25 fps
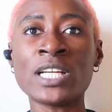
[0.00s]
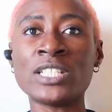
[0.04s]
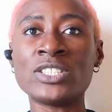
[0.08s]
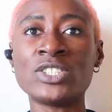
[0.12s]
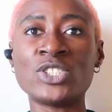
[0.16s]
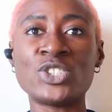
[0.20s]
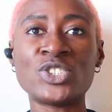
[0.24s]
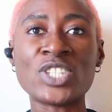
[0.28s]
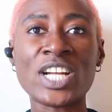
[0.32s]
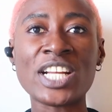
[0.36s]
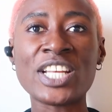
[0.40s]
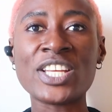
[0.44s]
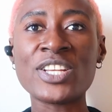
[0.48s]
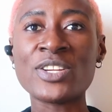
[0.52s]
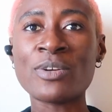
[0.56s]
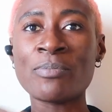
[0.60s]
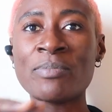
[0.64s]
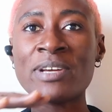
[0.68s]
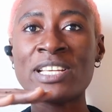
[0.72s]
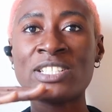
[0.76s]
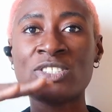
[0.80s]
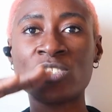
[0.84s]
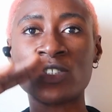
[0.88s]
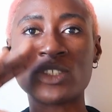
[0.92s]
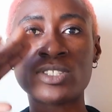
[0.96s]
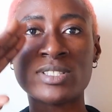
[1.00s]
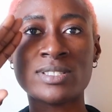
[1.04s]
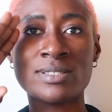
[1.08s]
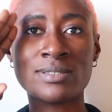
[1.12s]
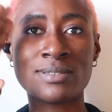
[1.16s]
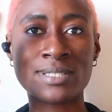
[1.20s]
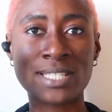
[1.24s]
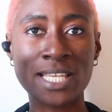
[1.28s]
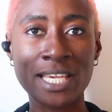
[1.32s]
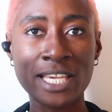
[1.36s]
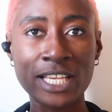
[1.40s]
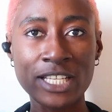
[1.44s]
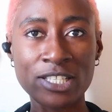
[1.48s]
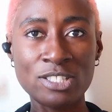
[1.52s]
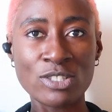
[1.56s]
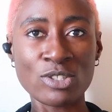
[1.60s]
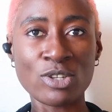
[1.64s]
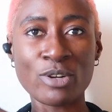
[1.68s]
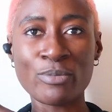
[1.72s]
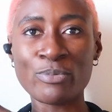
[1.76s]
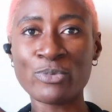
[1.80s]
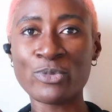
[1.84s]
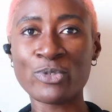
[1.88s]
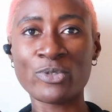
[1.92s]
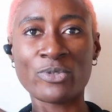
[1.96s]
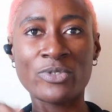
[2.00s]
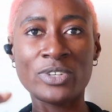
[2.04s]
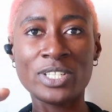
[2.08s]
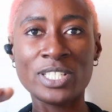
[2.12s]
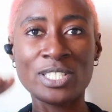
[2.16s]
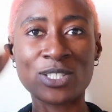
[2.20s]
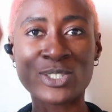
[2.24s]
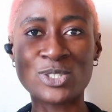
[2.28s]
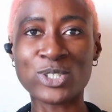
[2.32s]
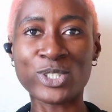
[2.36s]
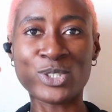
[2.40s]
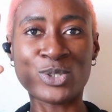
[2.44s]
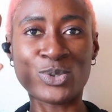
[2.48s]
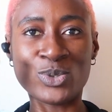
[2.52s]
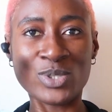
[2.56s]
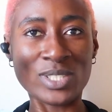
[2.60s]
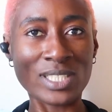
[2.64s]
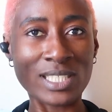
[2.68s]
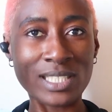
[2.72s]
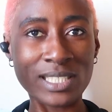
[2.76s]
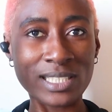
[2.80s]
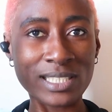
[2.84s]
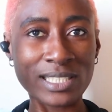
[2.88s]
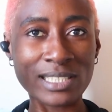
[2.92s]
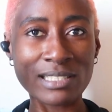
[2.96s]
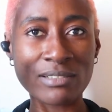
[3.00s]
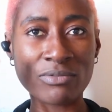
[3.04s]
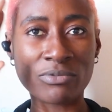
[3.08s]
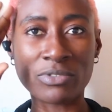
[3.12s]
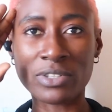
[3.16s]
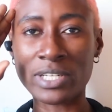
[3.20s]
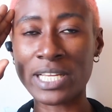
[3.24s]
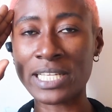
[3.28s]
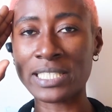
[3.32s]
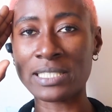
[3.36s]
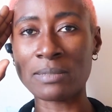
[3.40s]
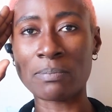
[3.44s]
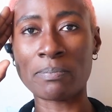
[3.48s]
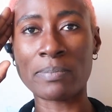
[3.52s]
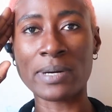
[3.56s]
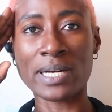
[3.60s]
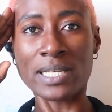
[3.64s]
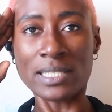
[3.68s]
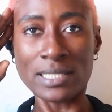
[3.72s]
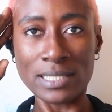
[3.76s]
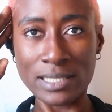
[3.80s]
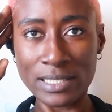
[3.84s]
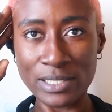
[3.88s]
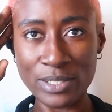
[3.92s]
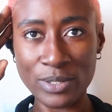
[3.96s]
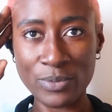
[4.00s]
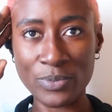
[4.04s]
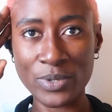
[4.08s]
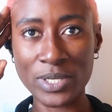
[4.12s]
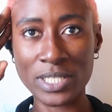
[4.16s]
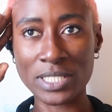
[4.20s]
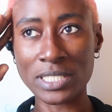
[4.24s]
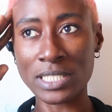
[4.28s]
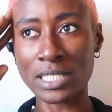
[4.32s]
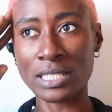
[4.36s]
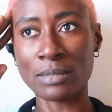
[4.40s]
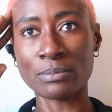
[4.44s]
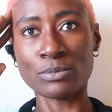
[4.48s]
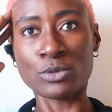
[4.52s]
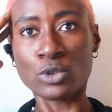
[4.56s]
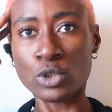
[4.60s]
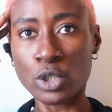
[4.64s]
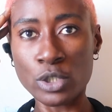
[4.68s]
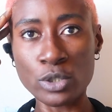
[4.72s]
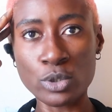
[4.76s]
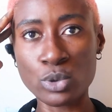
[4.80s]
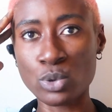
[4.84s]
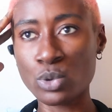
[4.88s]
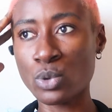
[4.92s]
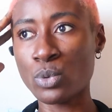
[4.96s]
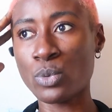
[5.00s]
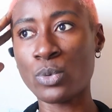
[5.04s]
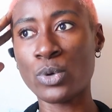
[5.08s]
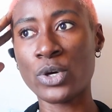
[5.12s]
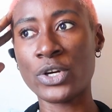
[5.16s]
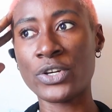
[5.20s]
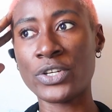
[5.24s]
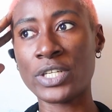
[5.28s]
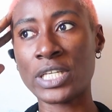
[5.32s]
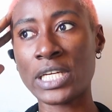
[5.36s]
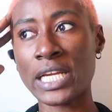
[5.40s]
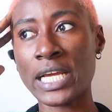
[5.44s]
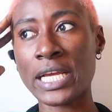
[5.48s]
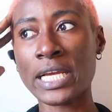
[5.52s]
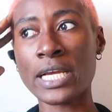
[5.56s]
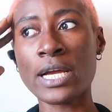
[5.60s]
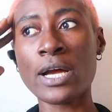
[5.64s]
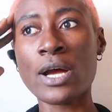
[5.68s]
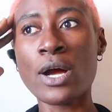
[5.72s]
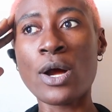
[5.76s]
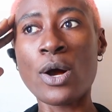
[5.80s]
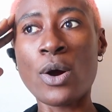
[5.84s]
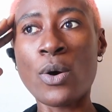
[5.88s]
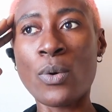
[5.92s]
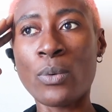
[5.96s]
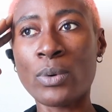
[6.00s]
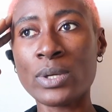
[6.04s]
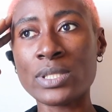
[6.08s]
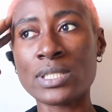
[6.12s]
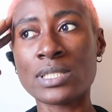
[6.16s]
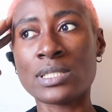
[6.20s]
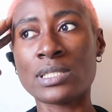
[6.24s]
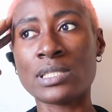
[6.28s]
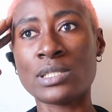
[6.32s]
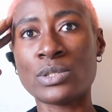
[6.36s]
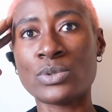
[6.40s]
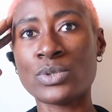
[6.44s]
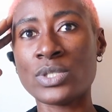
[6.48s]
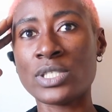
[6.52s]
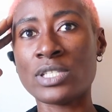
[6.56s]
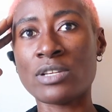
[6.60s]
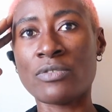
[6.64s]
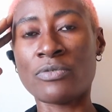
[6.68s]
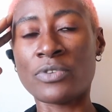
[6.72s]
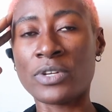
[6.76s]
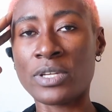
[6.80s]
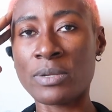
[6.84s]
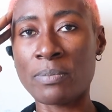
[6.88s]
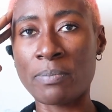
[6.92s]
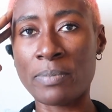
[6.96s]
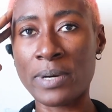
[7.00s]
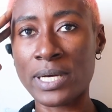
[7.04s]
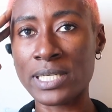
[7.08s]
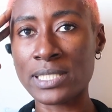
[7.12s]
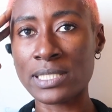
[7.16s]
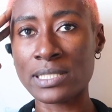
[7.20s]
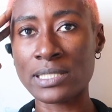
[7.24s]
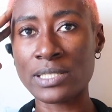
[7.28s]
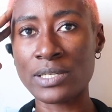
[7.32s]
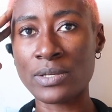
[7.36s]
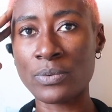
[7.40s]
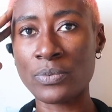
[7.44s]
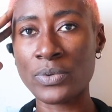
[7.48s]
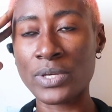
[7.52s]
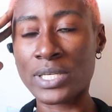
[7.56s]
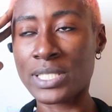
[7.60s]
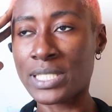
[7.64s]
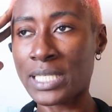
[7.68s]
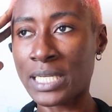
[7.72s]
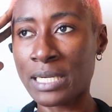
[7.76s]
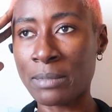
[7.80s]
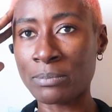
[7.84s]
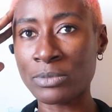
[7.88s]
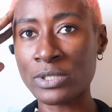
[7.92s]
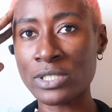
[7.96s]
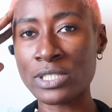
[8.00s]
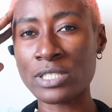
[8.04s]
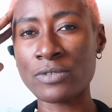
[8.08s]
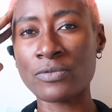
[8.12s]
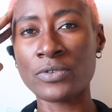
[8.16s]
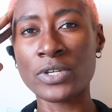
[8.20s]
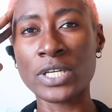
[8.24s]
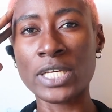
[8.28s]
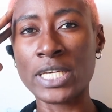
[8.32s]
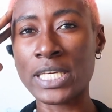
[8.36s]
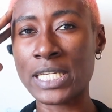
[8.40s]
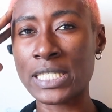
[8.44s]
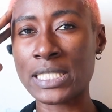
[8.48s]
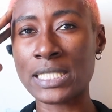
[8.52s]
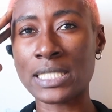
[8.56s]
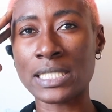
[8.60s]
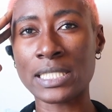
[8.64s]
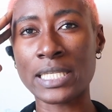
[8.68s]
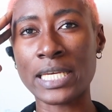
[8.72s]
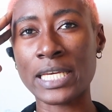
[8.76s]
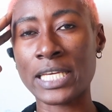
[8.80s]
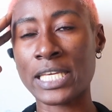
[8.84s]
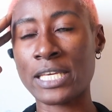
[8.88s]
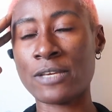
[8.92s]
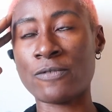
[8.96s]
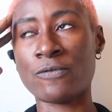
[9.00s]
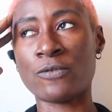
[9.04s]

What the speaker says: The tracking number is just there, it's not moving, it's not doing anything for like the past 3 weeks, and I'm just so worried. Like, what is it doing there for the past 3 weeks? And I'm not even getting like